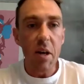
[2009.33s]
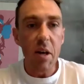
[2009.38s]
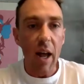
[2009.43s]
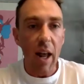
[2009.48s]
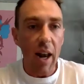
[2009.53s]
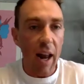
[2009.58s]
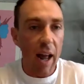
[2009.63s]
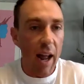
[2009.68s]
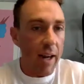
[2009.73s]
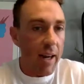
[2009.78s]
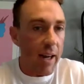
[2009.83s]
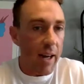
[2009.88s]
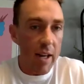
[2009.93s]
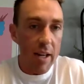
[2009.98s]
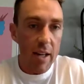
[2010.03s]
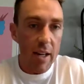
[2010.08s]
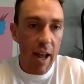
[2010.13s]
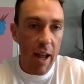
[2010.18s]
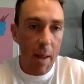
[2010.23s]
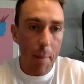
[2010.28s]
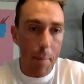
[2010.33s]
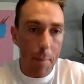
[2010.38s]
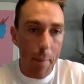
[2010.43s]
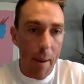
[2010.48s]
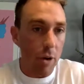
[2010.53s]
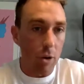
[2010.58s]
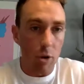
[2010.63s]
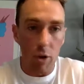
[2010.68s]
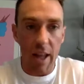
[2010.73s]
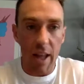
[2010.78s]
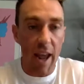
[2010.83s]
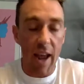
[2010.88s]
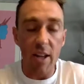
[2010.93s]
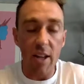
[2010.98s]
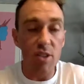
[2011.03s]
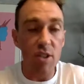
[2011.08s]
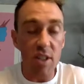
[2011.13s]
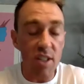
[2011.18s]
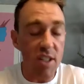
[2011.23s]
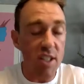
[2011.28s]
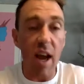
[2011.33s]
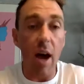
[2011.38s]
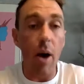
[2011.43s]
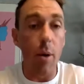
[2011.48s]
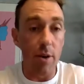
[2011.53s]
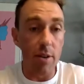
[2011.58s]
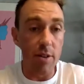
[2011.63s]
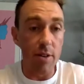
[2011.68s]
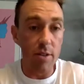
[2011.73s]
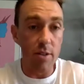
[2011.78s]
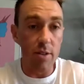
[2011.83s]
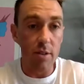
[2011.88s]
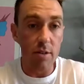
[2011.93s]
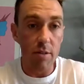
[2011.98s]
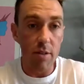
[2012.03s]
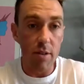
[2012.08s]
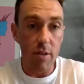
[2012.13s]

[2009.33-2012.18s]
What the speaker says: like barrel aged sours.